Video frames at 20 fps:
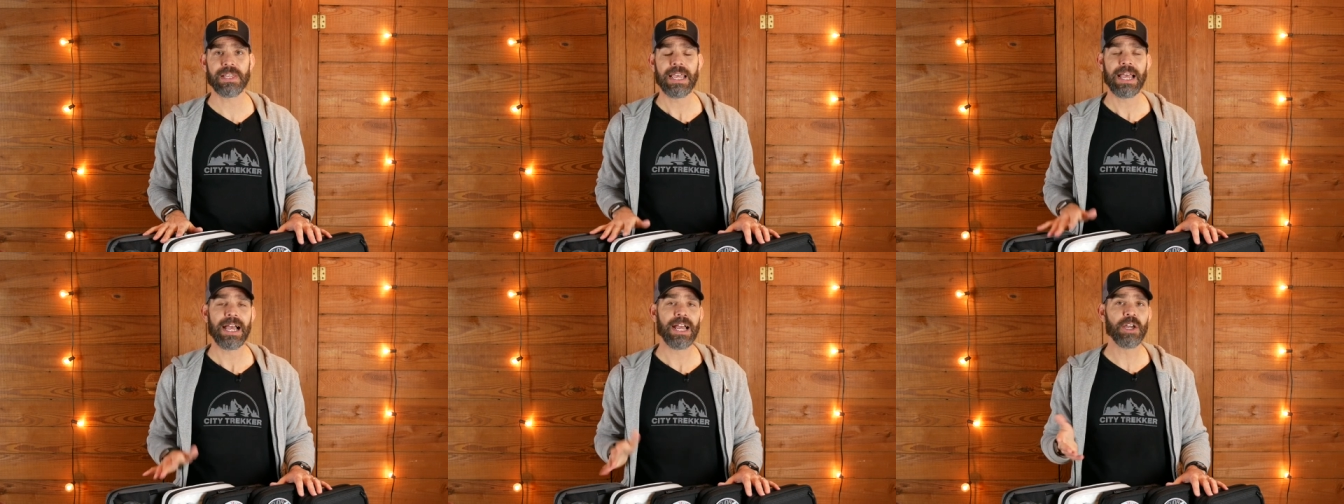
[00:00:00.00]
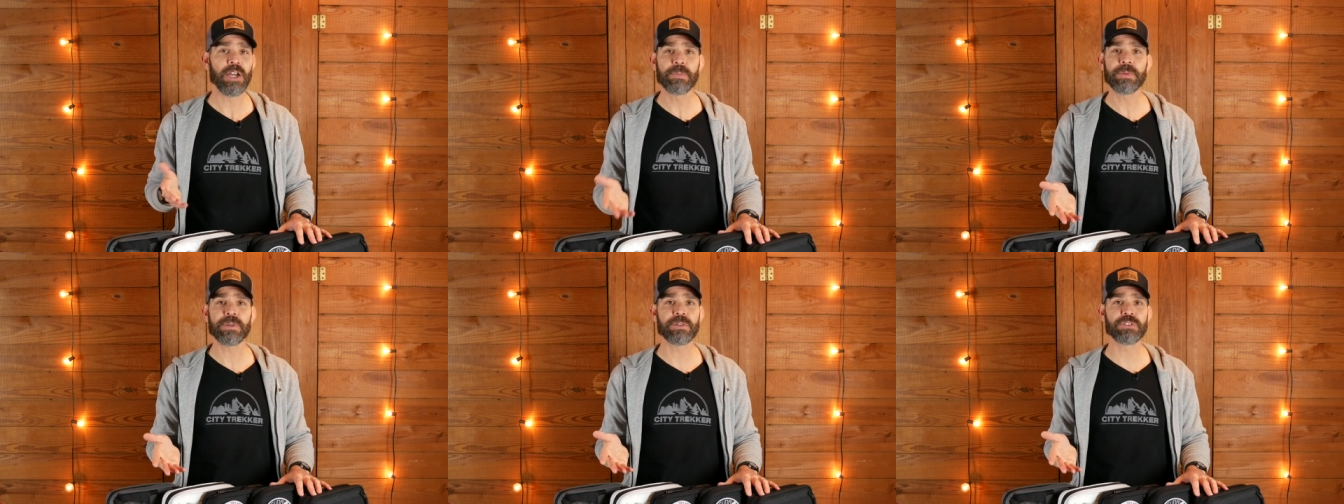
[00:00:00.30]
I
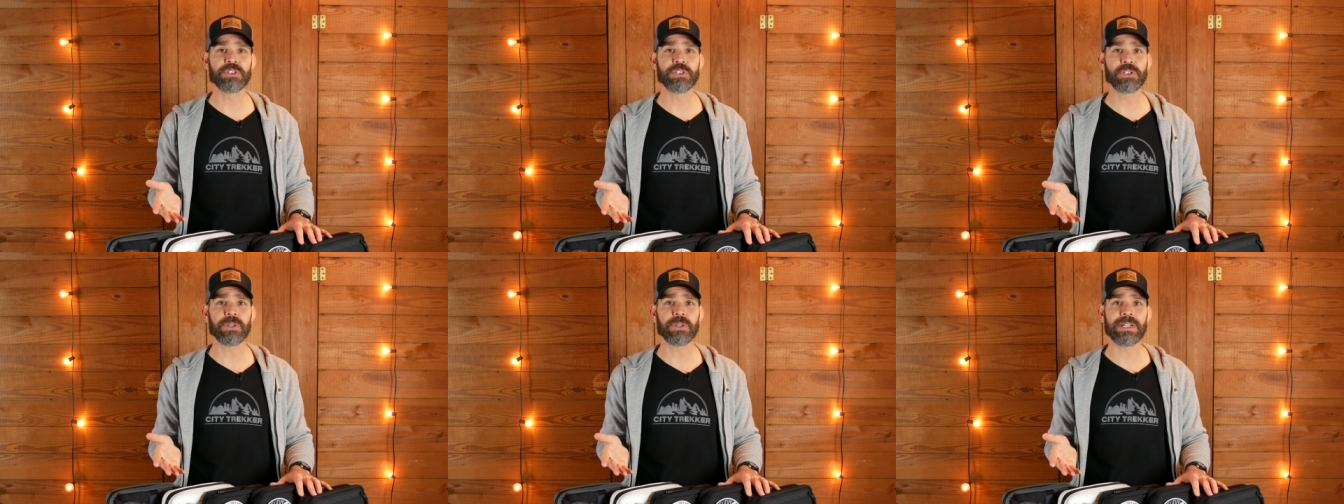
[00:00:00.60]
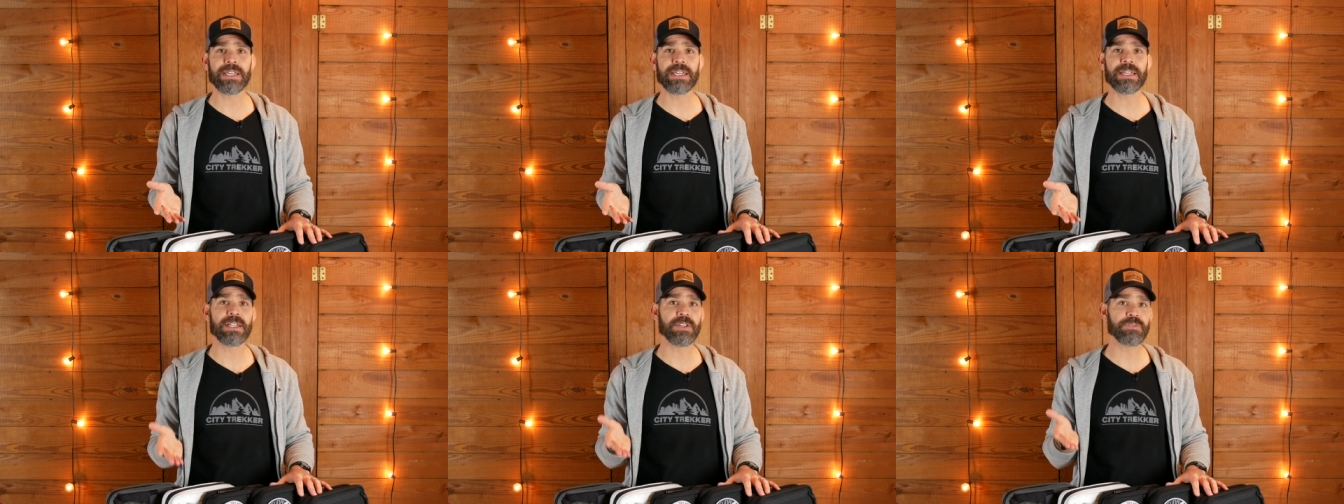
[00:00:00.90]
hope you enjoyed
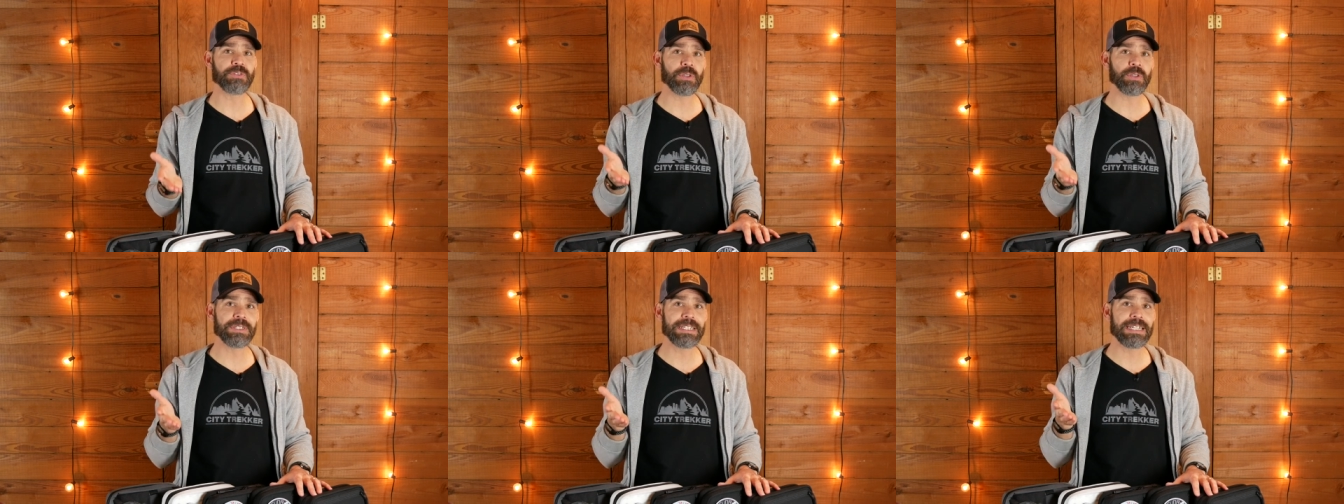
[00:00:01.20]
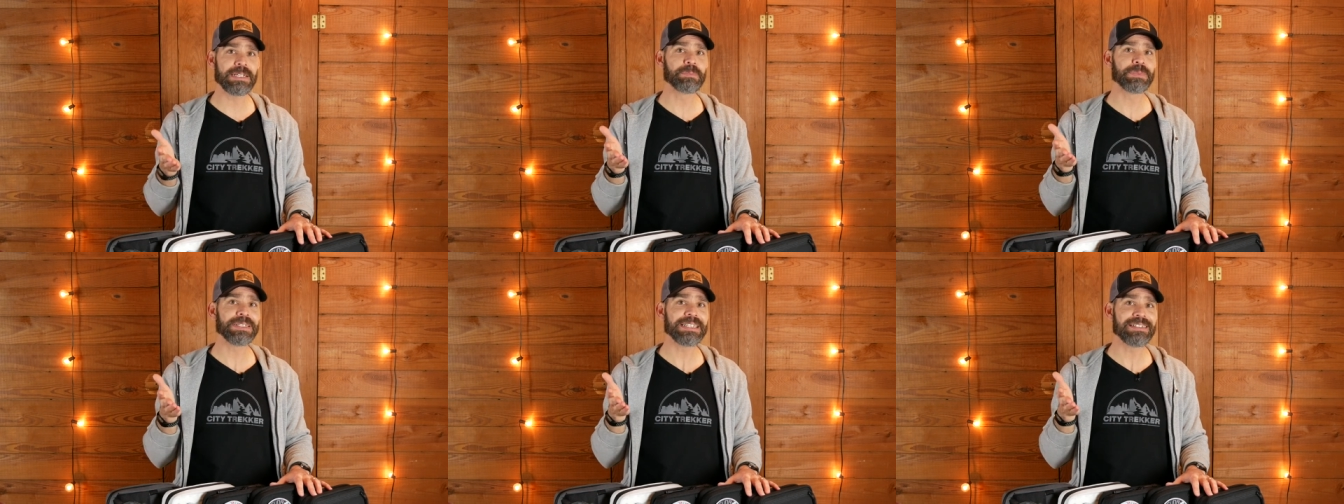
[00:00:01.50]
it, and if you
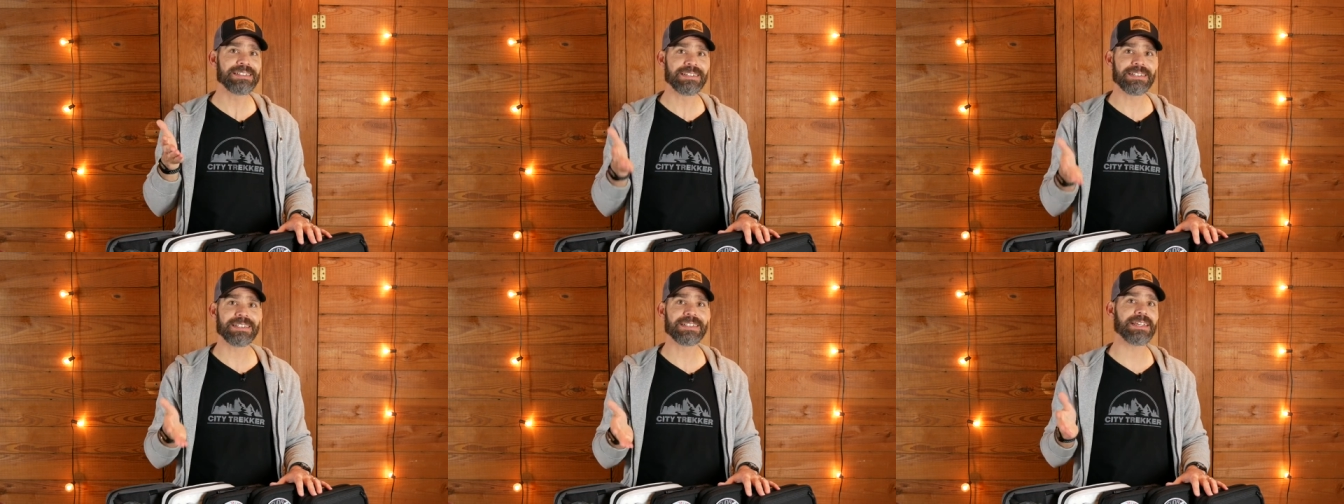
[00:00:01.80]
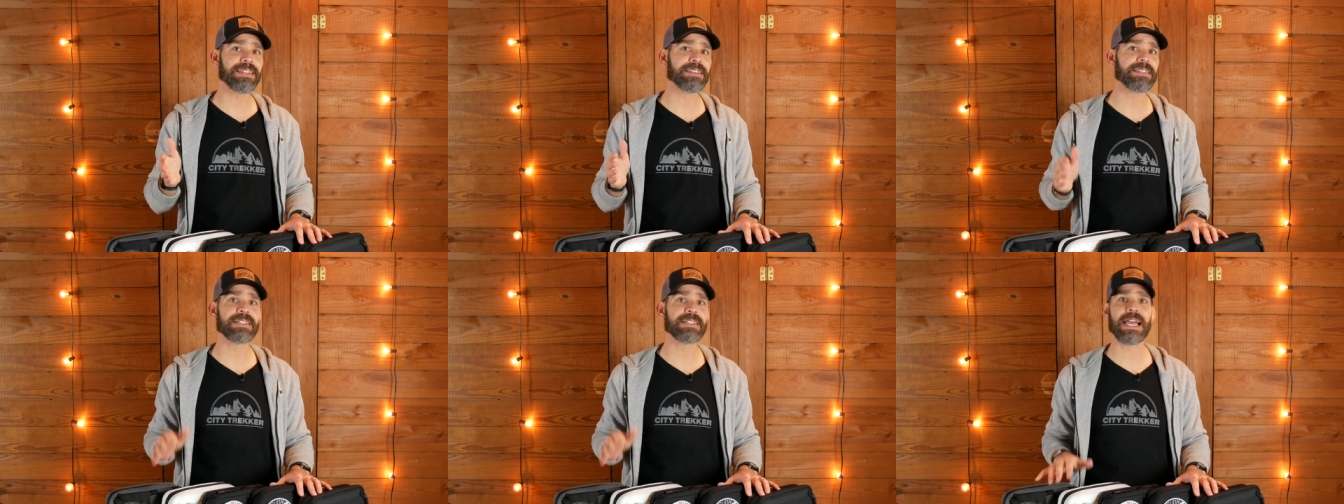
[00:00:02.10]
did, please
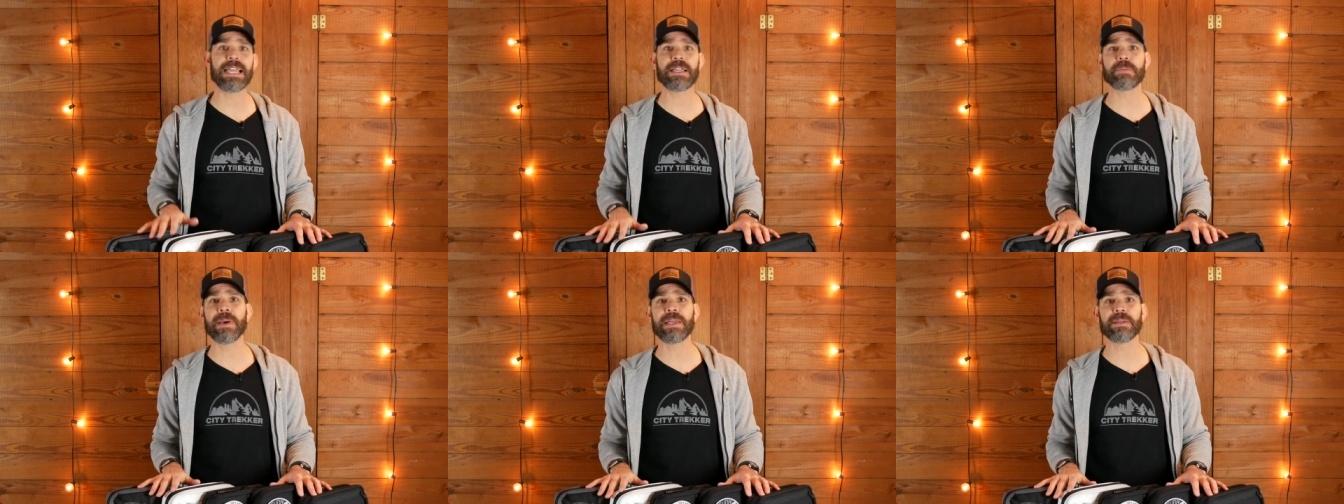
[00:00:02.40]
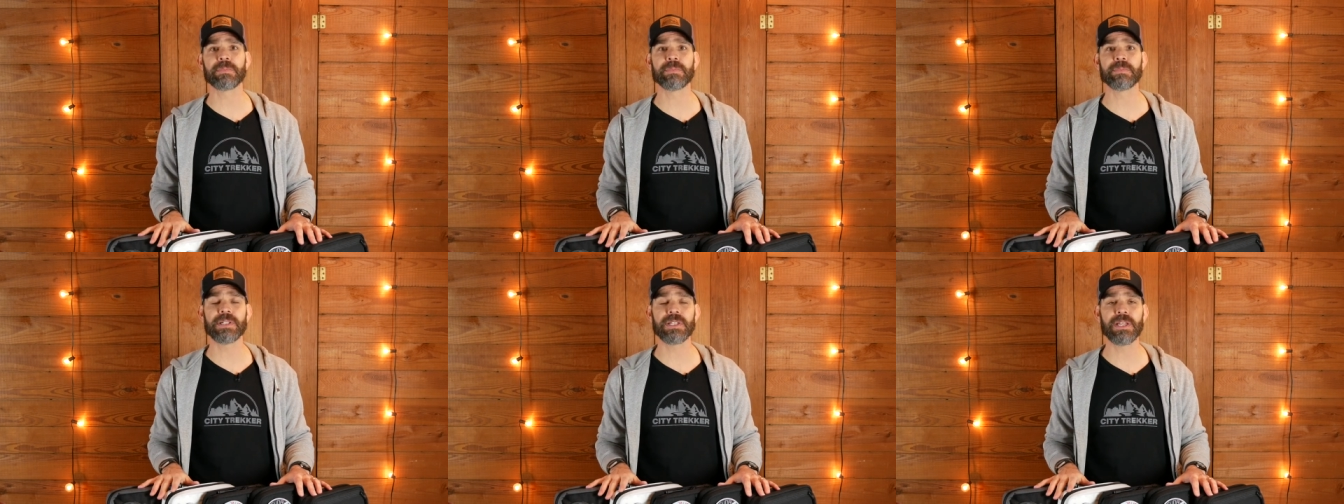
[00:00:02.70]
click the like
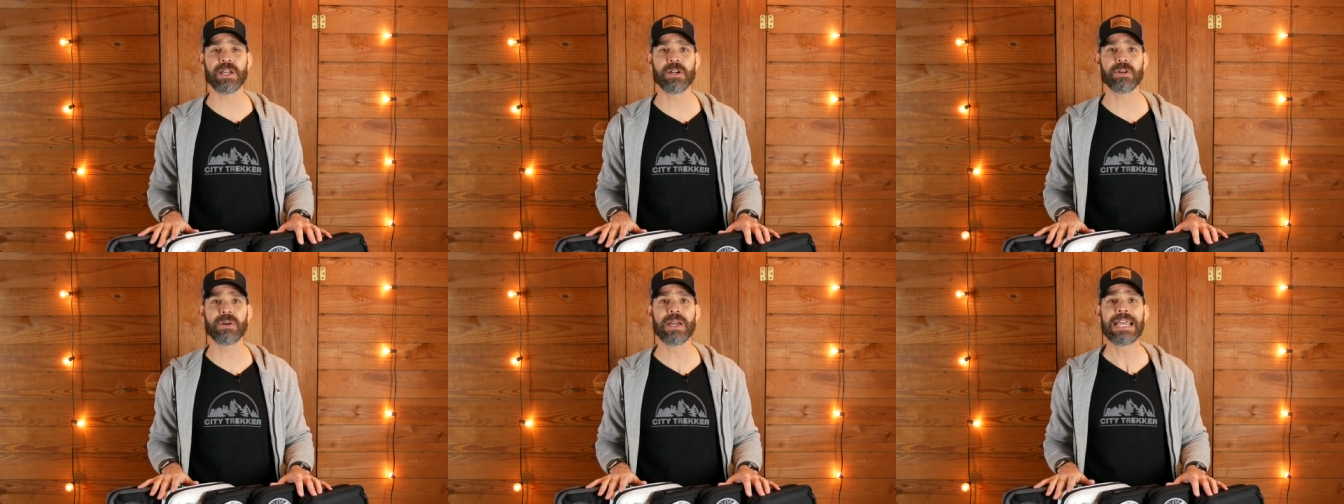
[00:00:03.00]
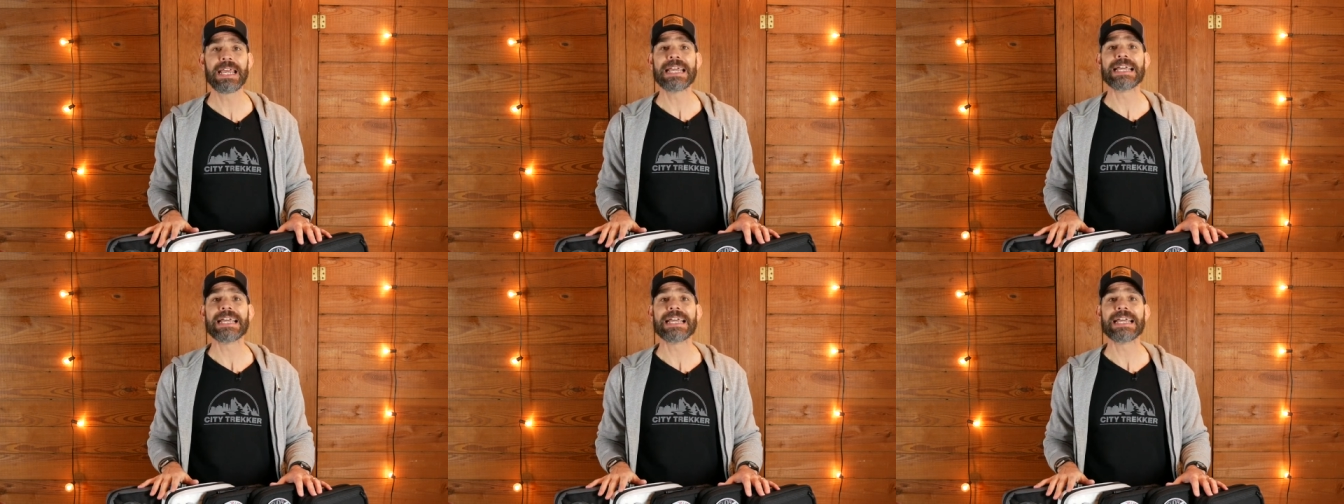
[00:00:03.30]
button below